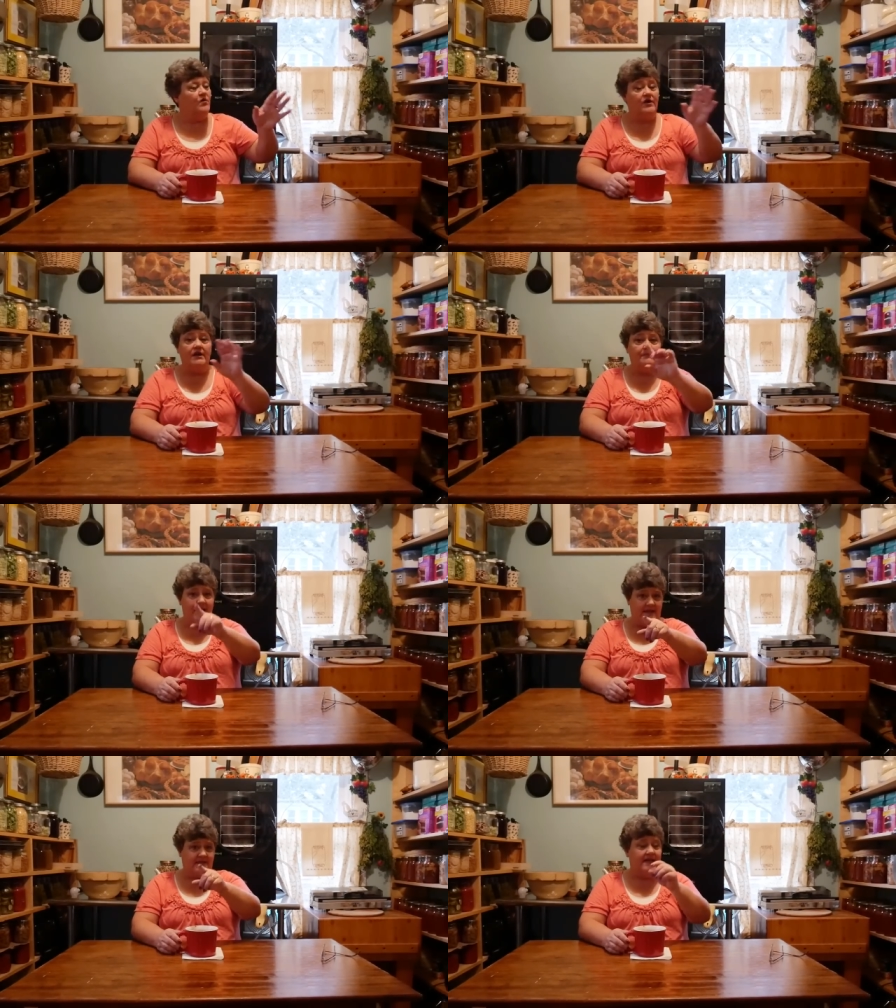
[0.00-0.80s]
We're gonna
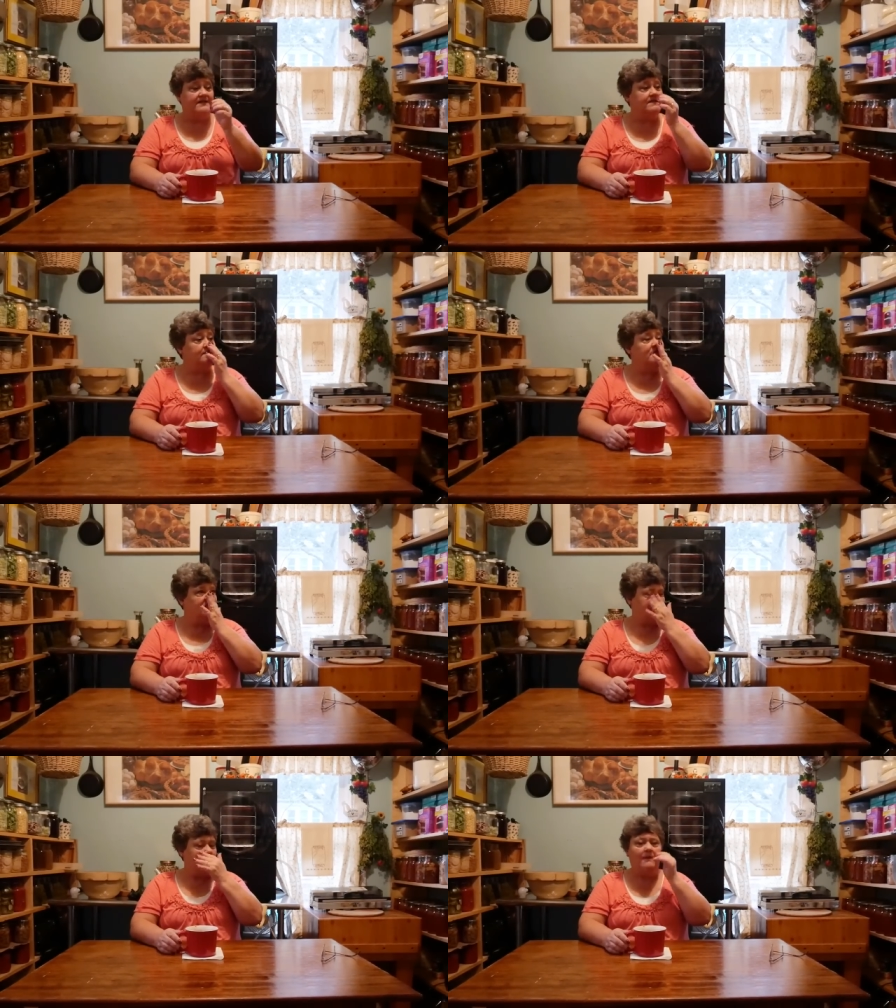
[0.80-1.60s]
make that
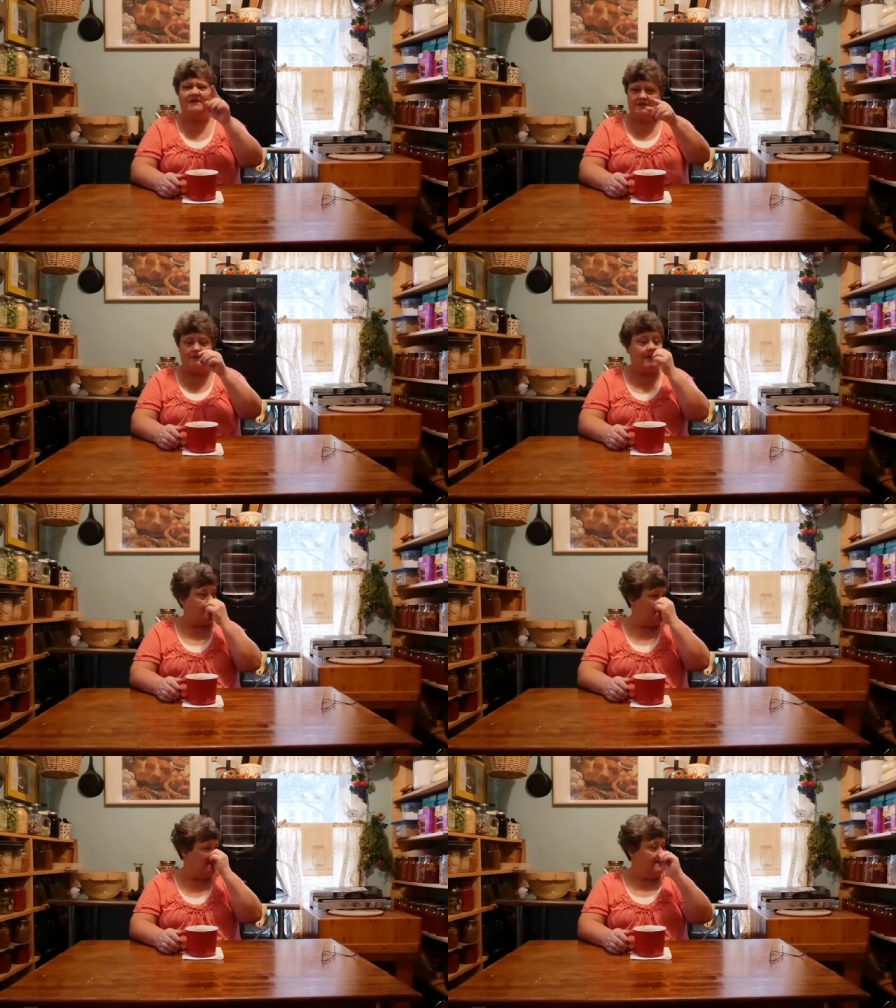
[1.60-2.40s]
probably
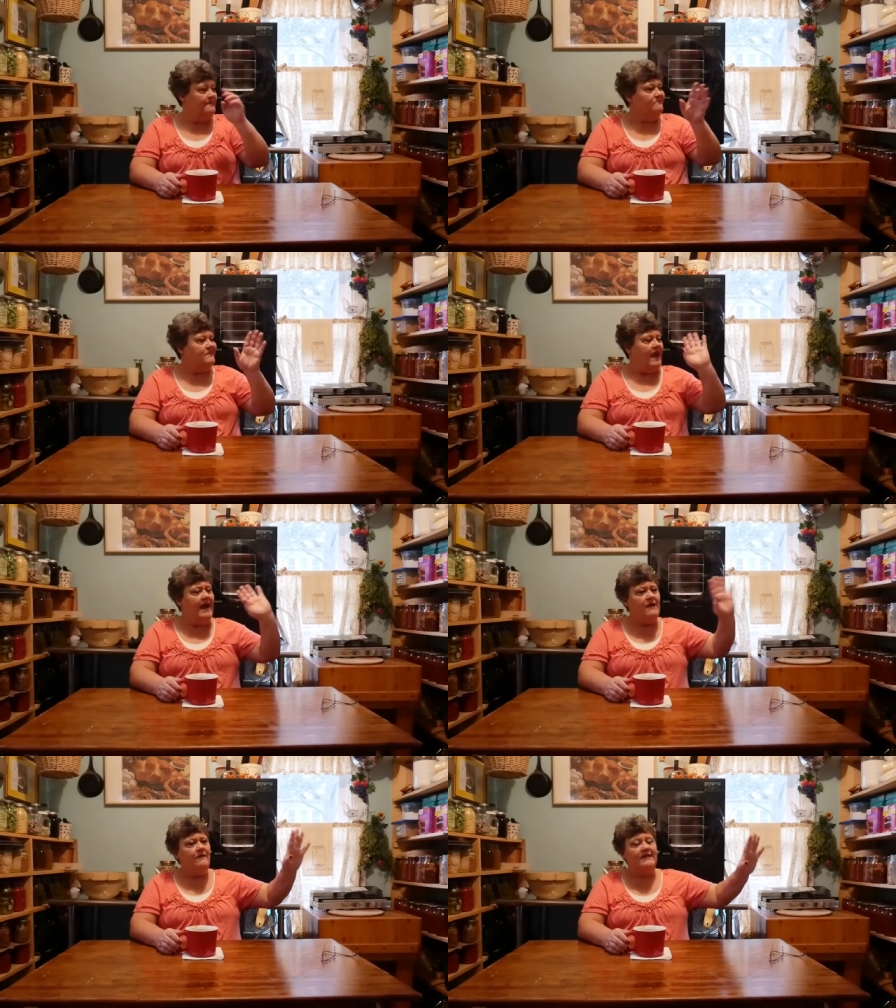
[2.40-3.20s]
tomorrow.
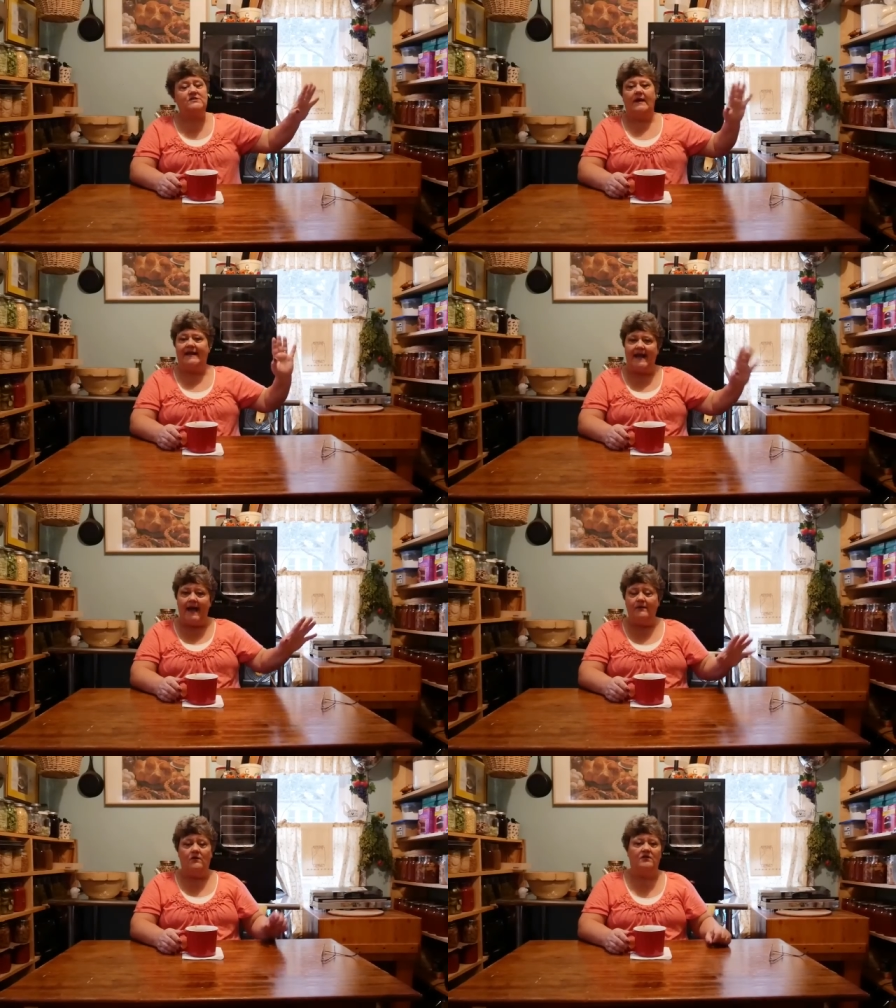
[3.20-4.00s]
Anyway, so I
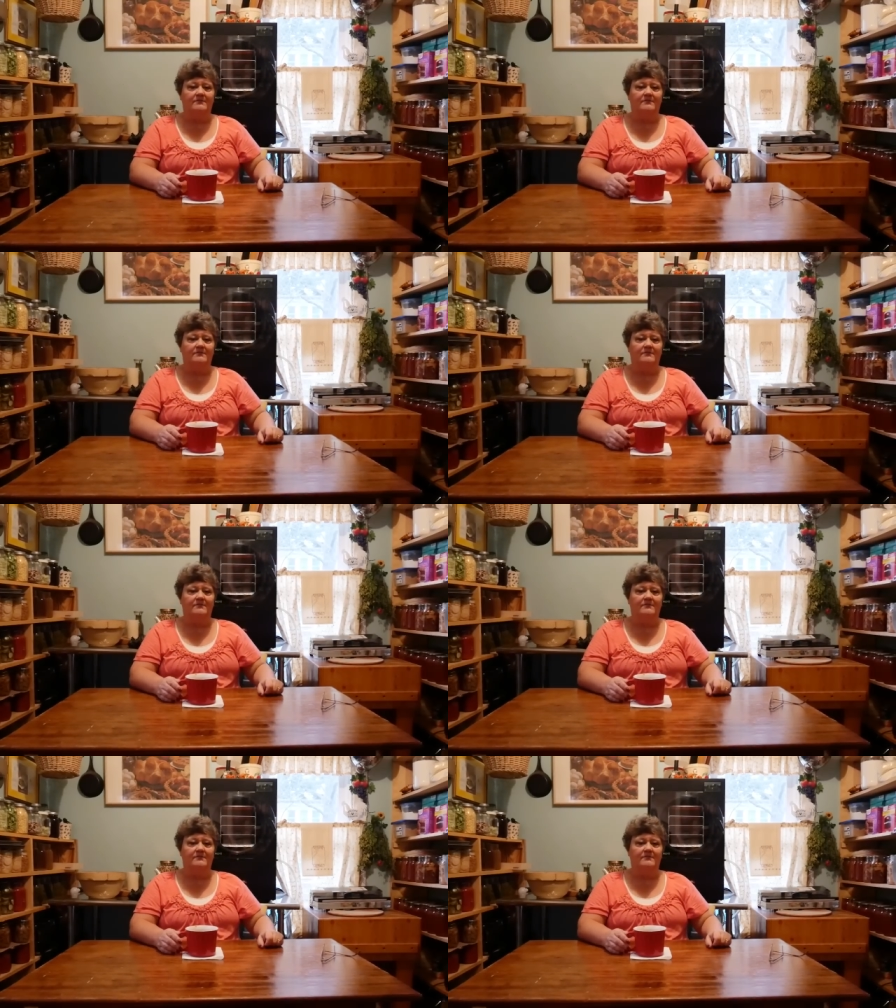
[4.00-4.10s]
got a hold